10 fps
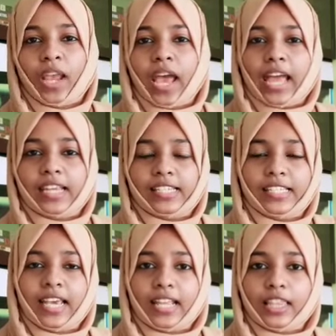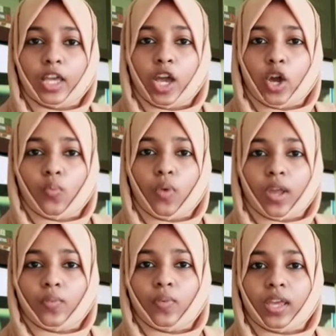And tenth,
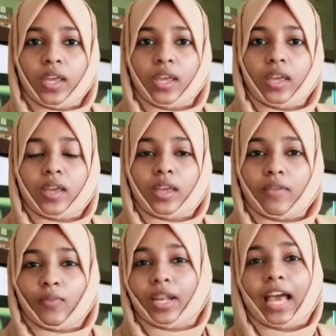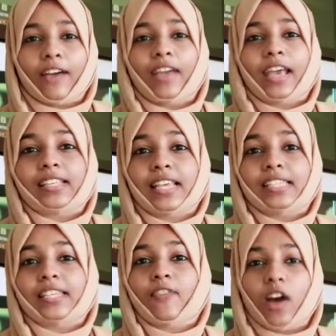when we will have
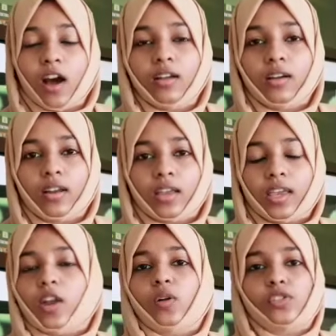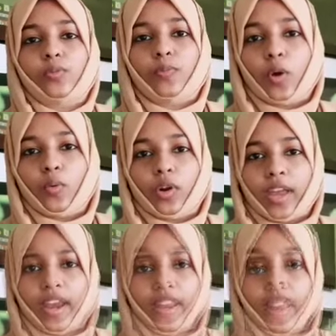excessive hunger, can also provoke
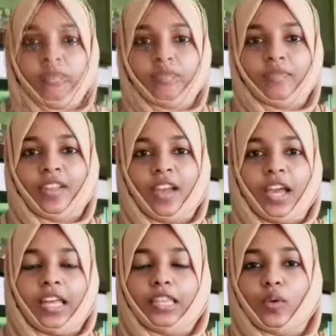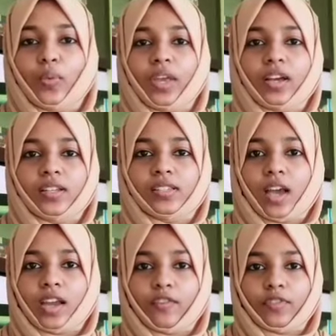headache. The weaker
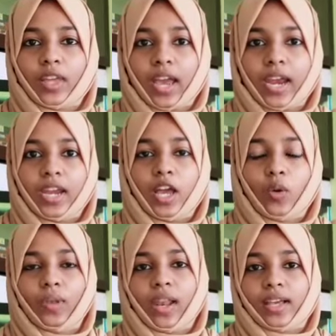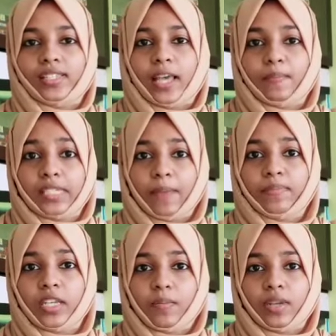side of the head will accept
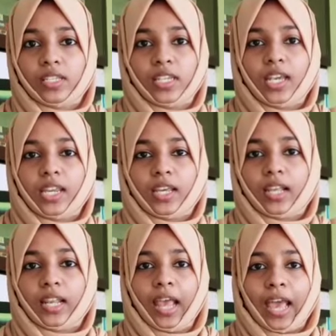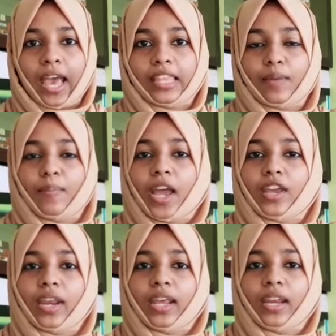septic material, and the
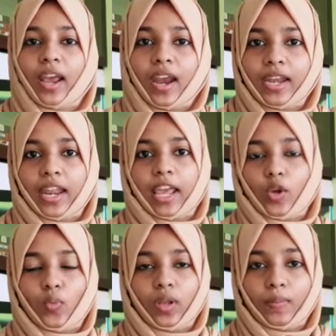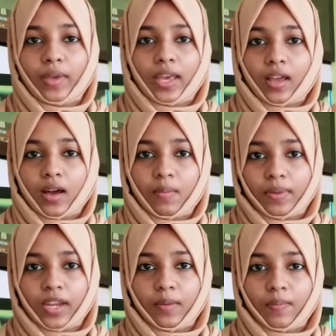migraine headache will be
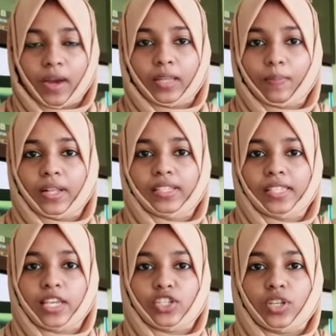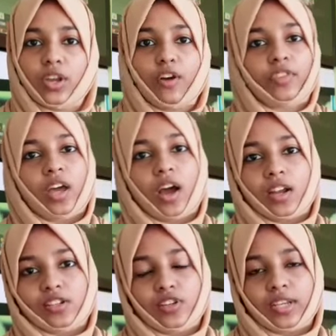accompanied by the pulsation of the
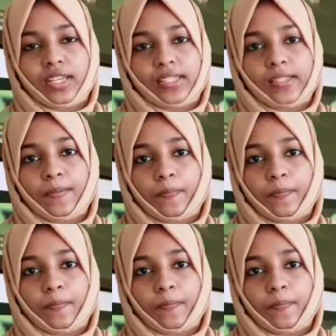arteries.